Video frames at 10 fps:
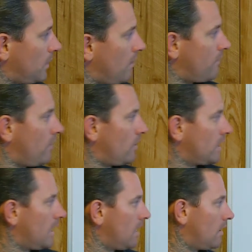But
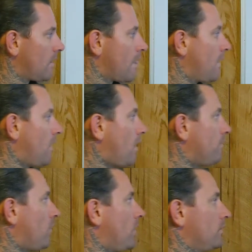I
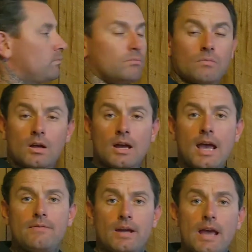find
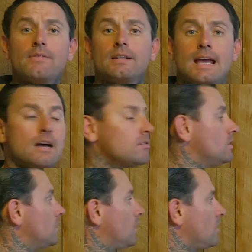even now
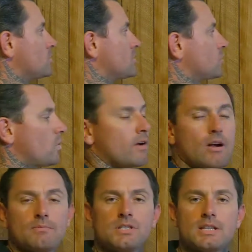I'll still
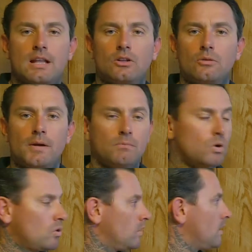square up just that little bit
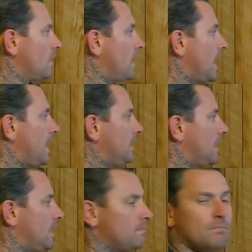more,
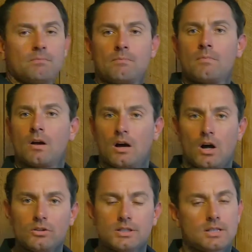and
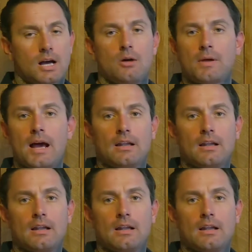I'll